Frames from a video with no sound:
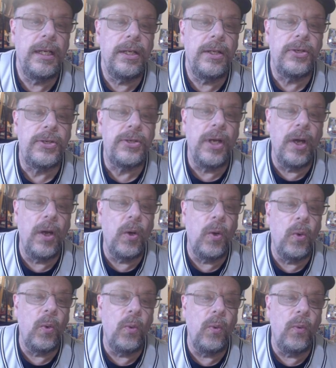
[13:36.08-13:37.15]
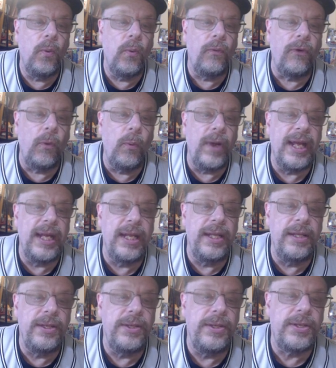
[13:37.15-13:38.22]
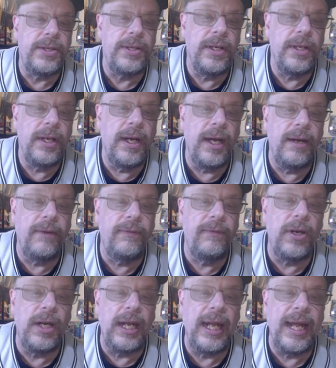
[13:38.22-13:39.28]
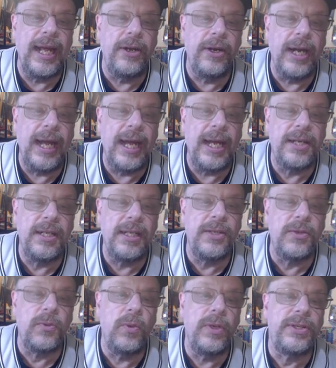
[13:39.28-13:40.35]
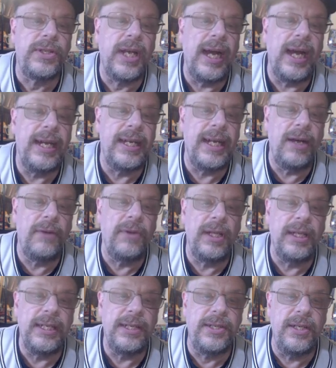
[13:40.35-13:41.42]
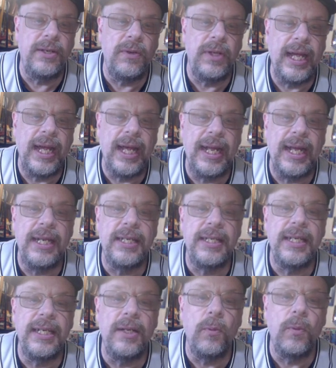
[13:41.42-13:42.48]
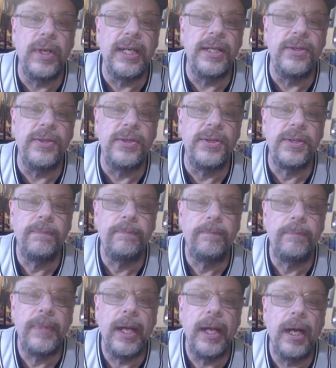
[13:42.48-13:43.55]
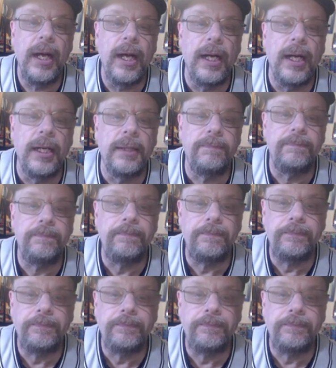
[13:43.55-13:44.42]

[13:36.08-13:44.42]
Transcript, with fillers: So, for wins, uh, Verlander actually is, is kind of down the list. He only had 18 wins um,